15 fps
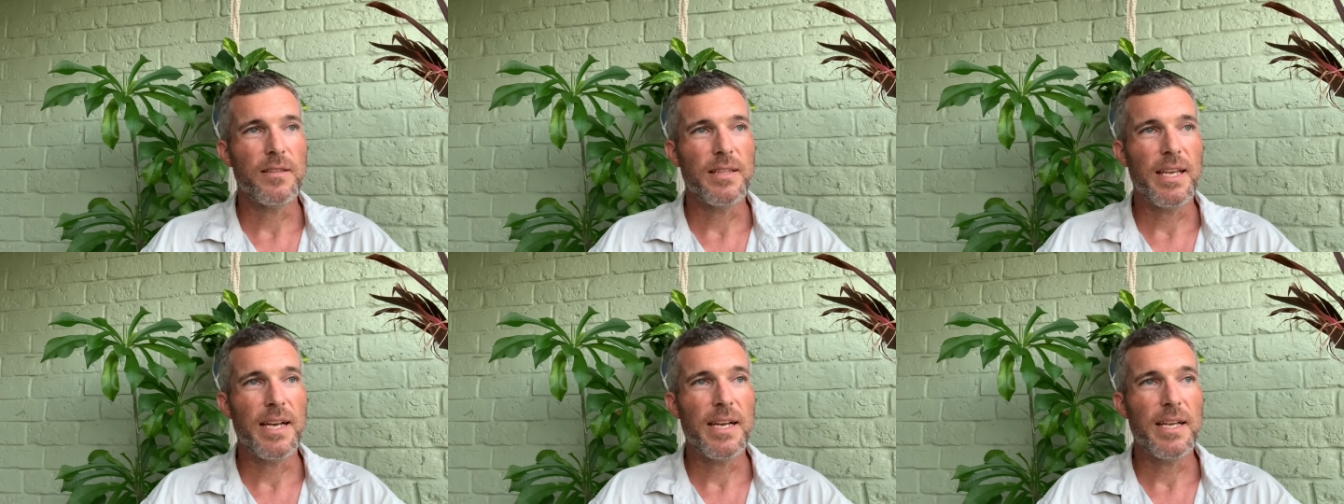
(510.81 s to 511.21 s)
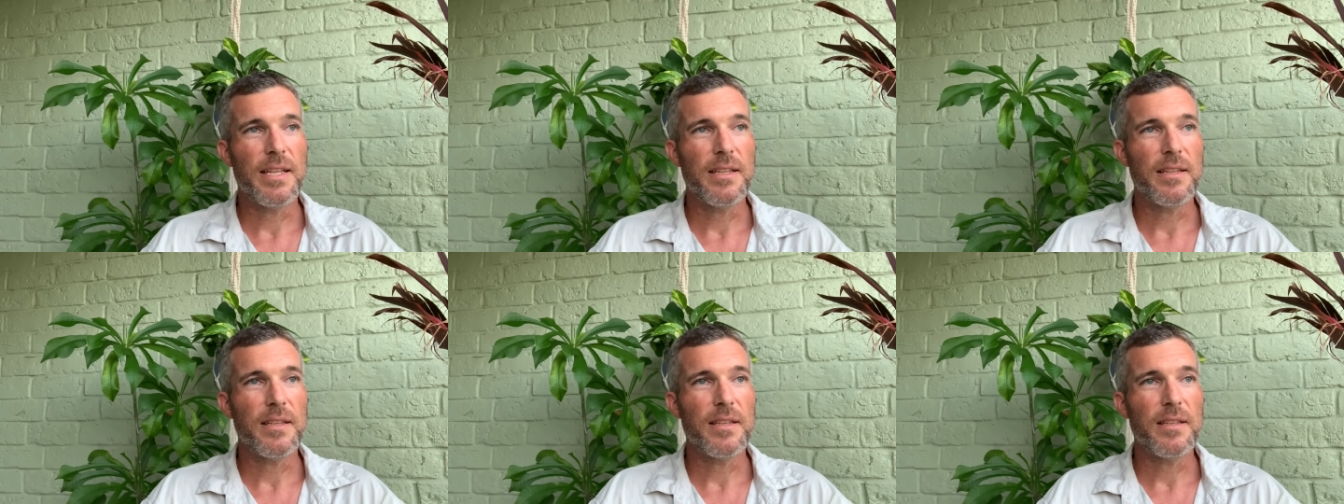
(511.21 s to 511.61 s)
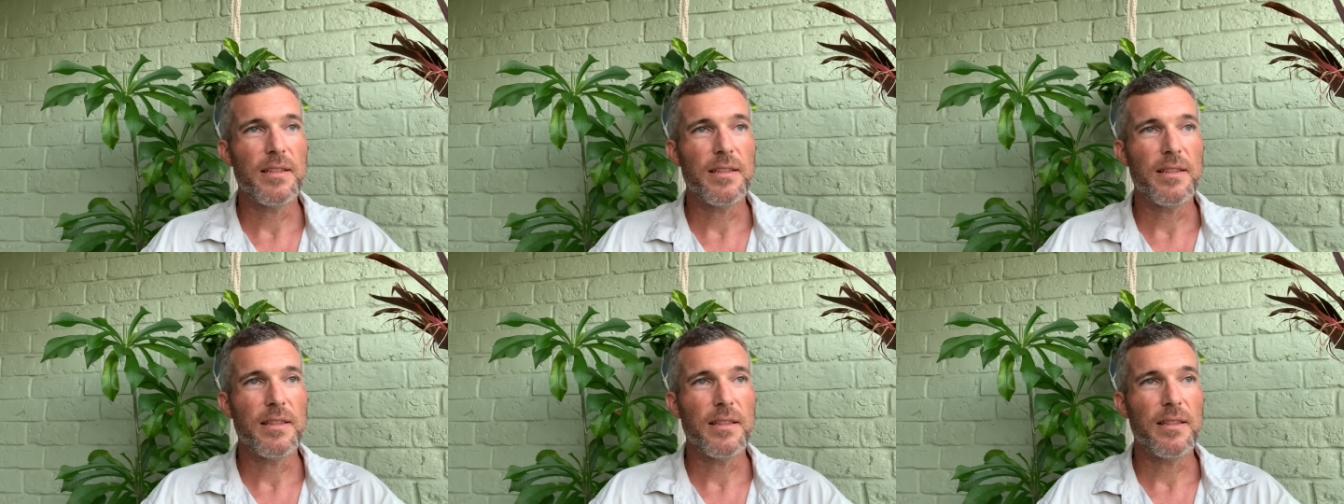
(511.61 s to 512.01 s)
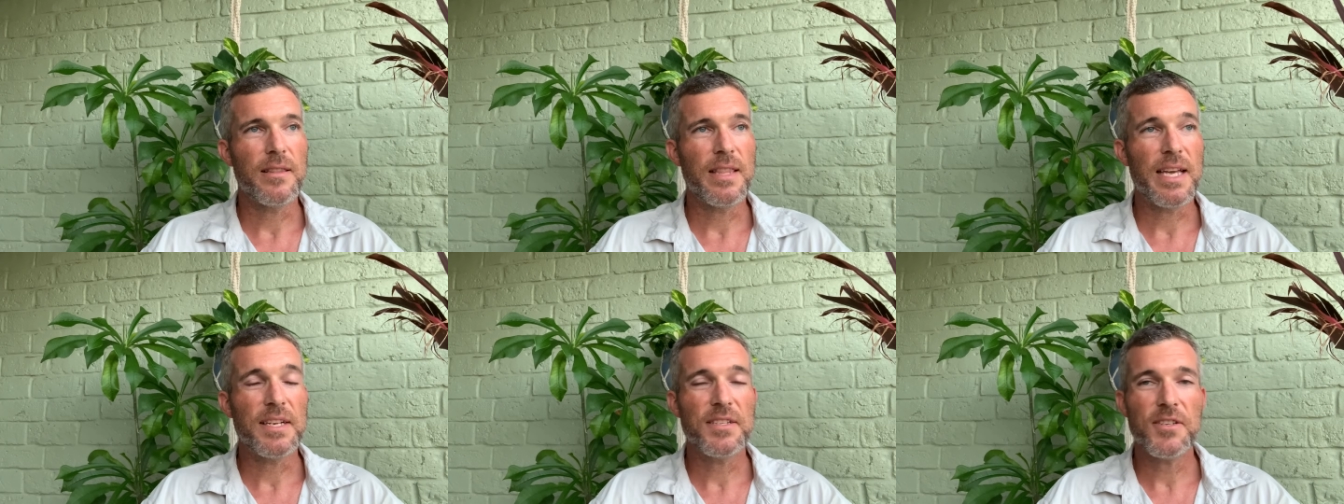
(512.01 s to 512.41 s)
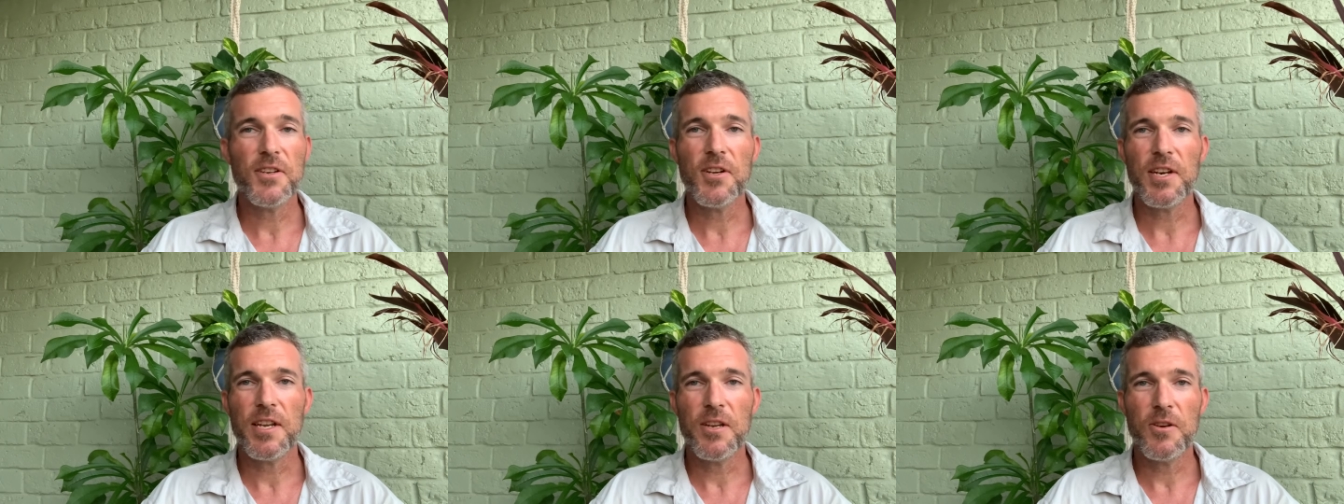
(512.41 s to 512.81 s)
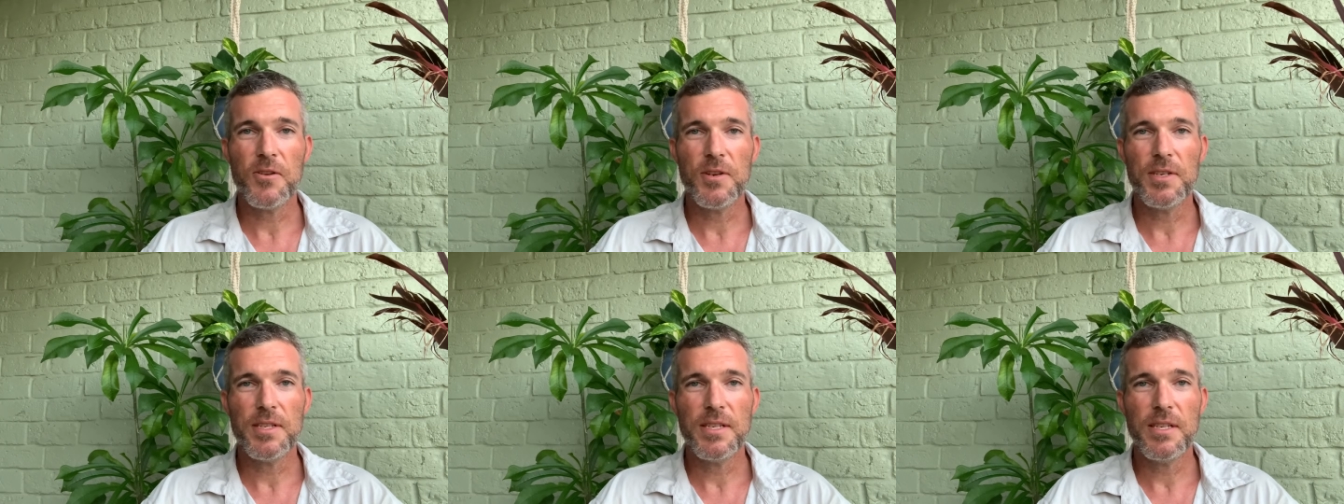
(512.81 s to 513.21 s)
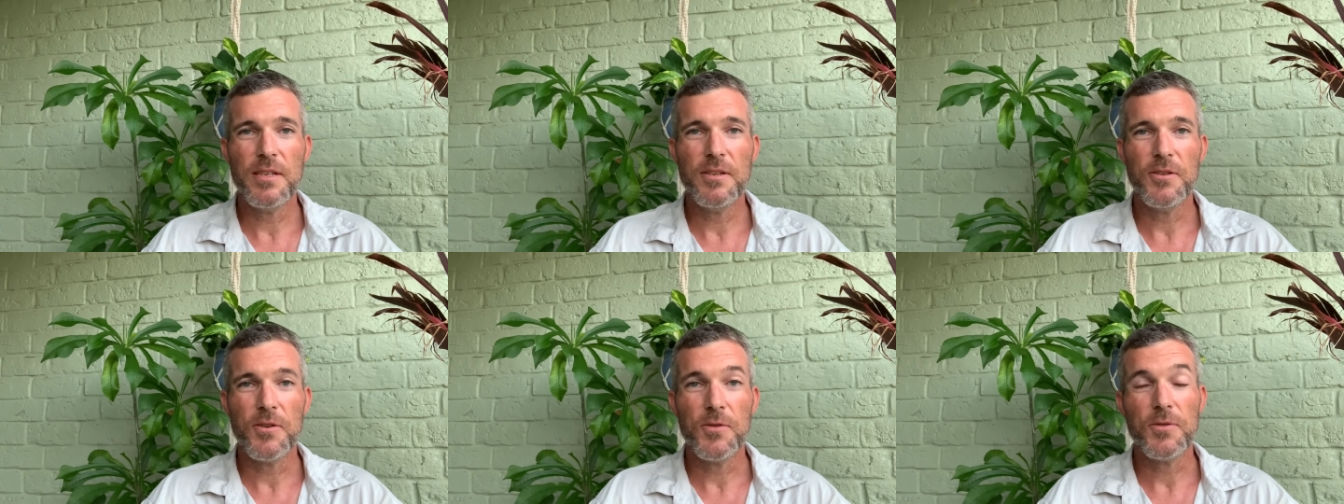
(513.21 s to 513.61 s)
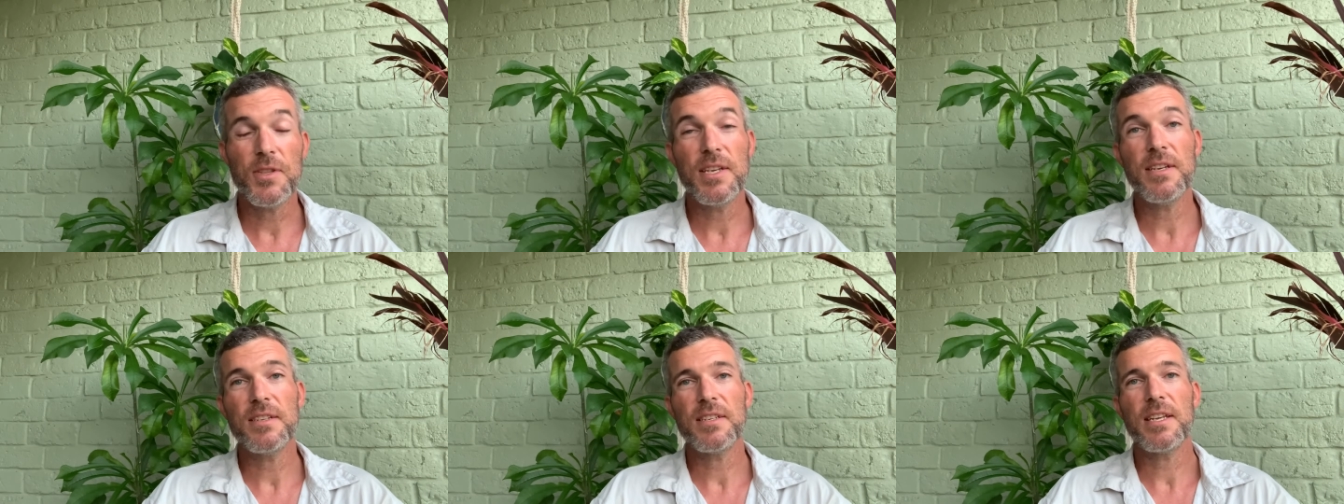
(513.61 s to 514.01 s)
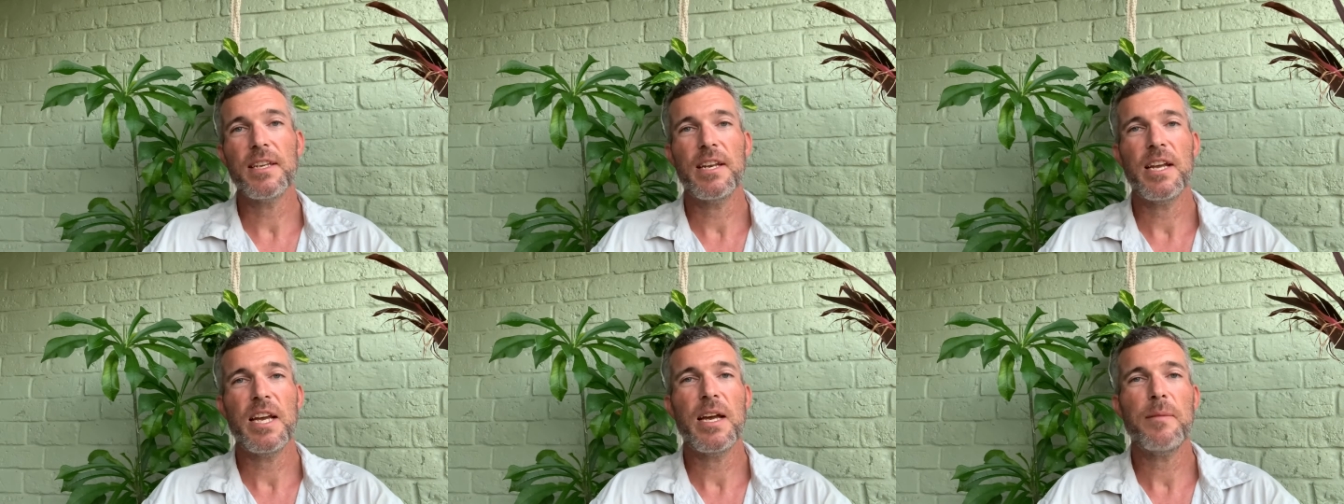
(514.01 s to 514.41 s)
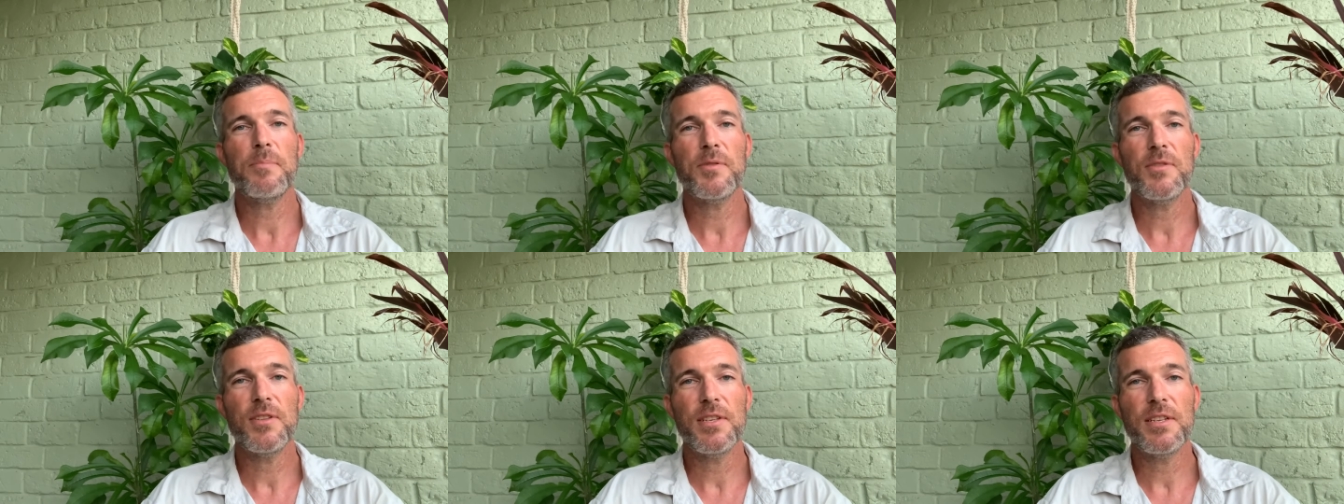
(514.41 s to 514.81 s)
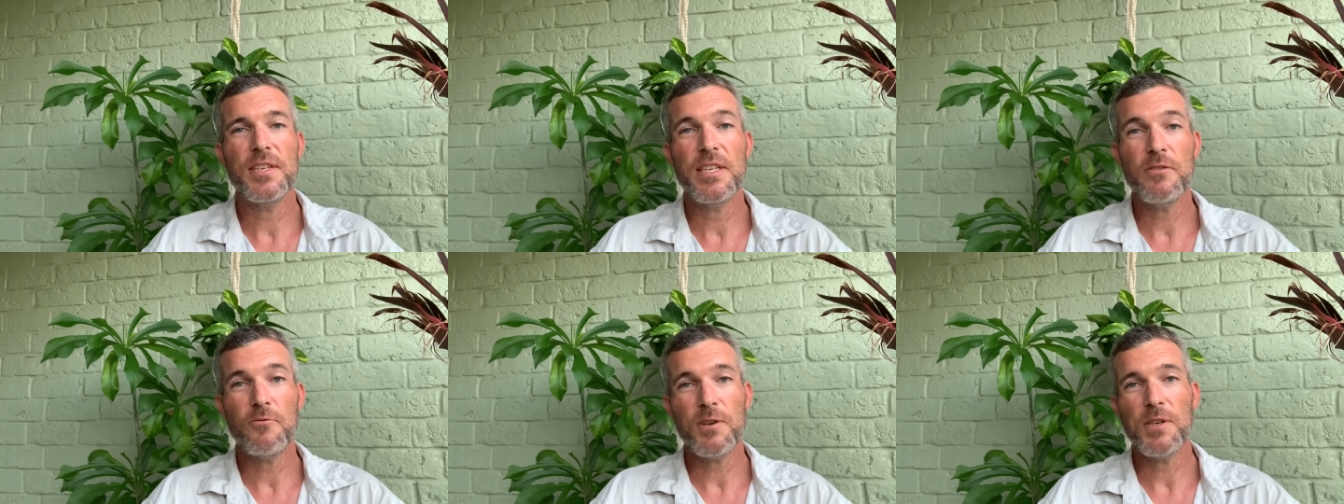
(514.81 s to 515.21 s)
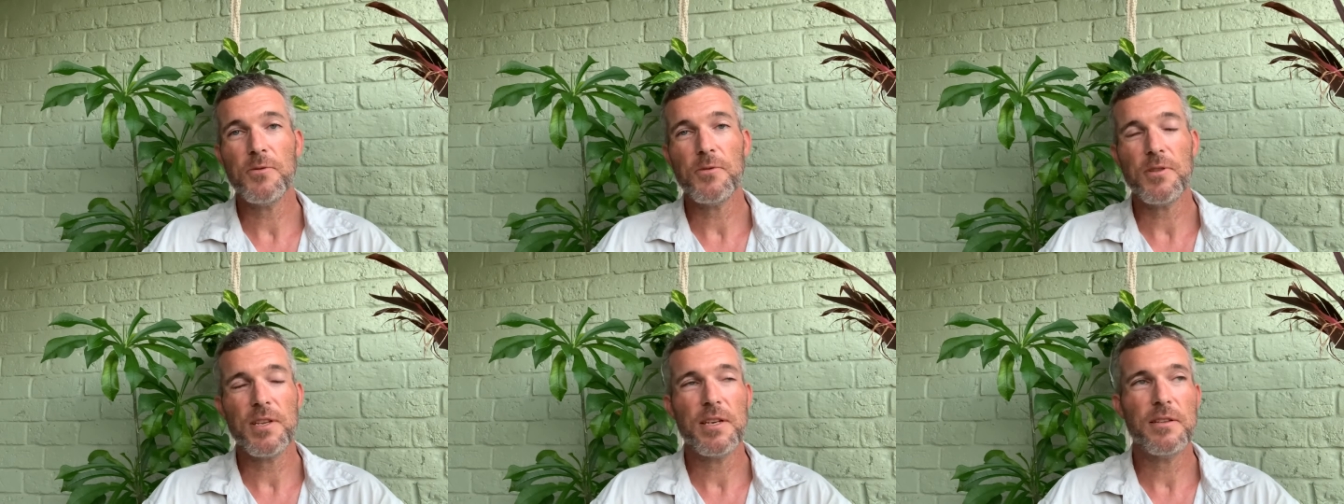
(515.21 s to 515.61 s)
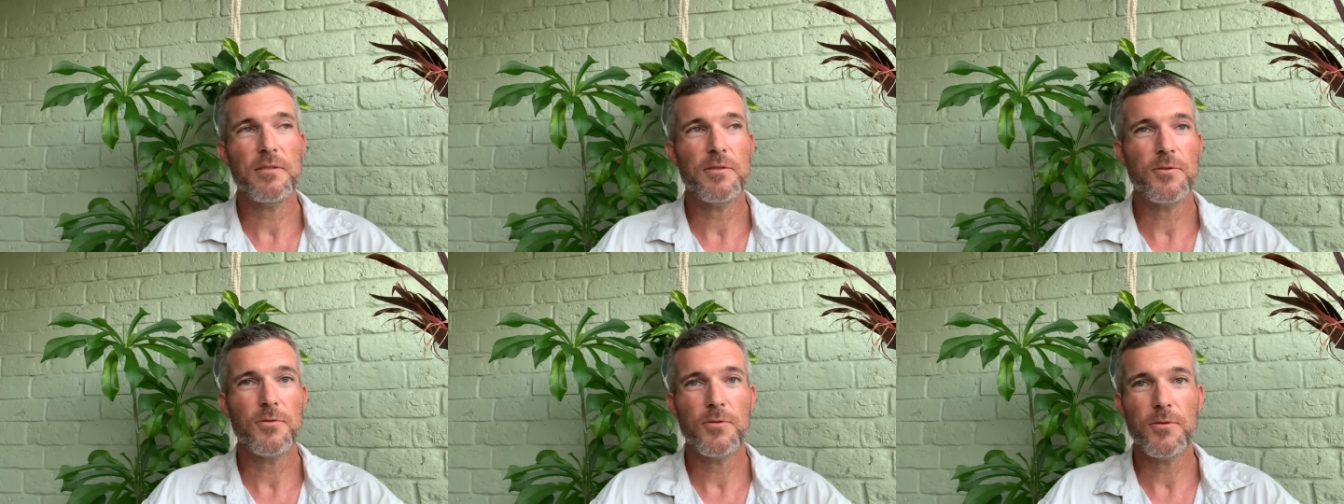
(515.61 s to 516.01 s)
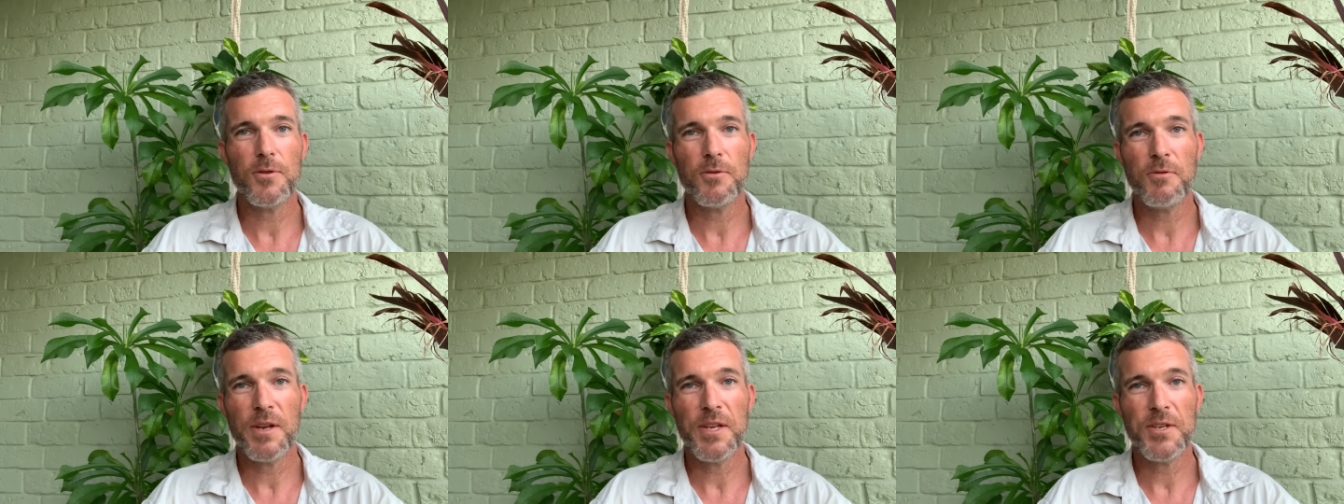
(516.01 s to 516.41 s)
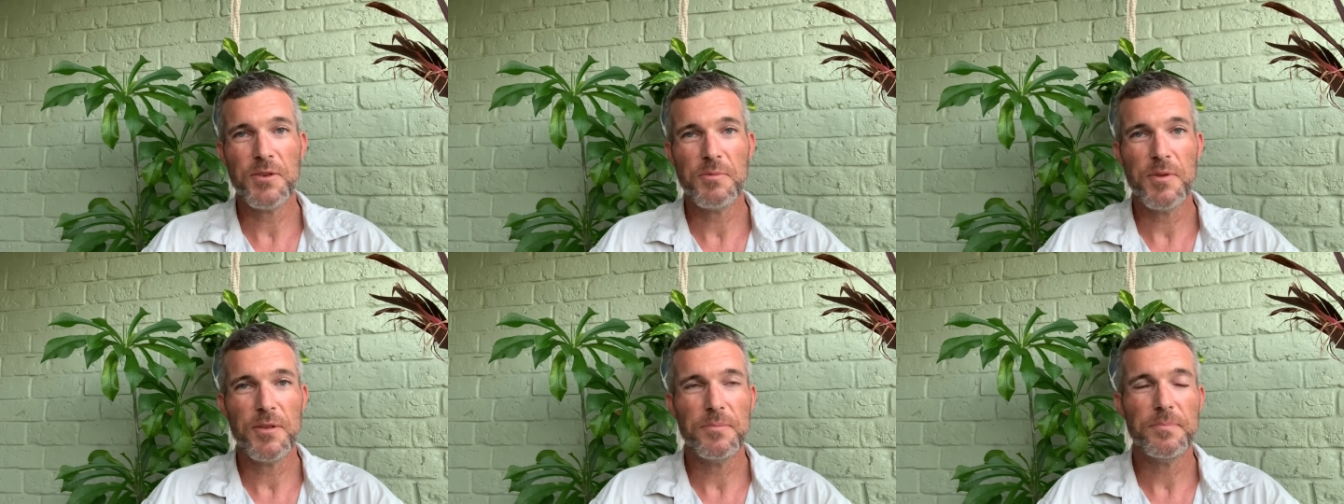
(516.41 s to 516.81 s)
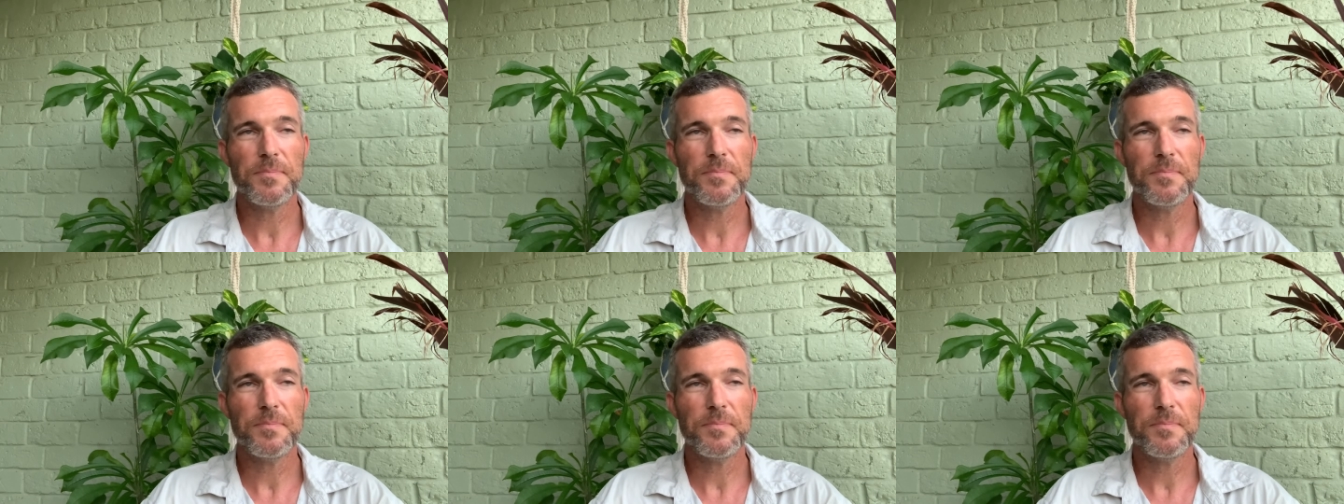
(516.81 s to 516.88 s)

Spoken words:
that's not a guarantee. Things can happen that derail that little arrangement.